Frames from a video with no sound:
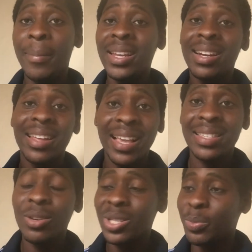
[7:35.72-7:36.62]
an Excel
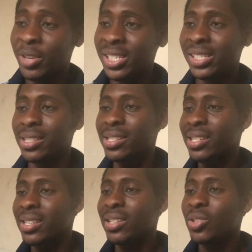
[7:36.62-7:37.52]
spreadsheet
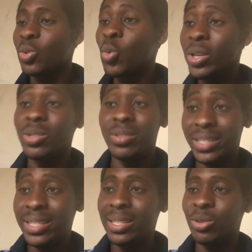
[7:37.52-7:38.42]
to go into
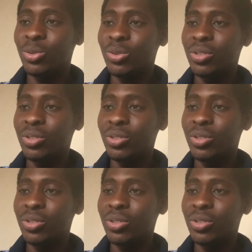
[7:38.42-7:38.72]
detail